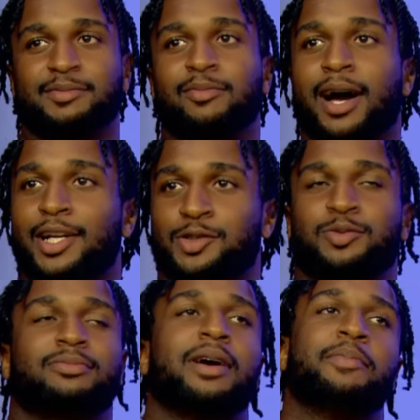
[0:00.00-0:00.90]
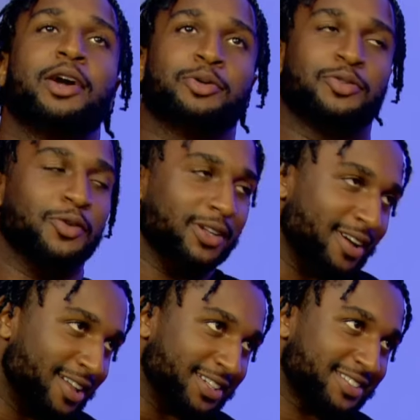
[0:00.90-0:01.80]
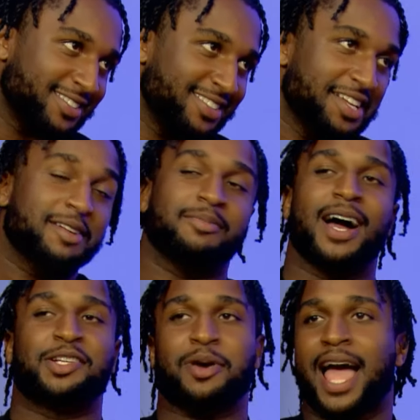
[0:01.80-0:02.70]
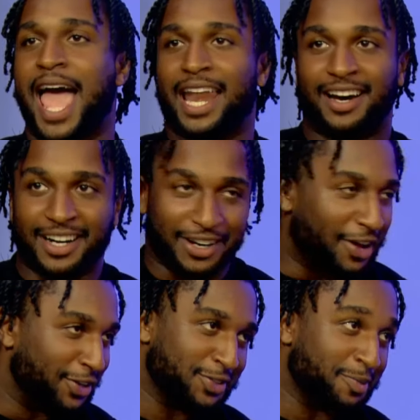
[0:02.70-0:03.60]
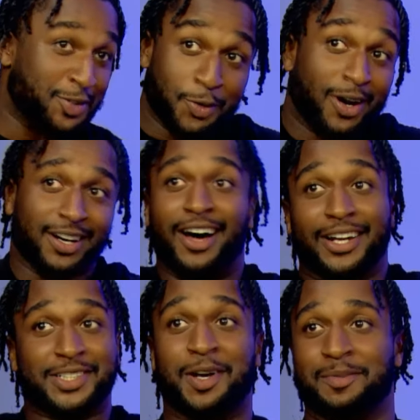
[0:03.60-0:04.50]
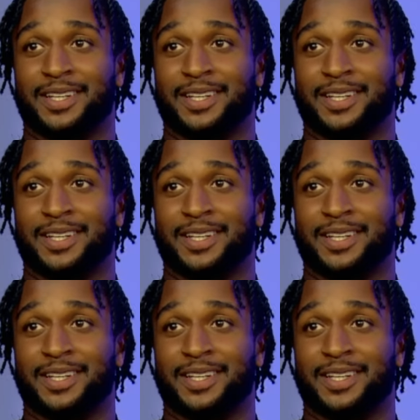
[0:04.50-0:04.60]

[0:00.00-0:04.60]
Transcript: Mind you, my bail was $40. Mind you, I had $100 on me, $200 on me.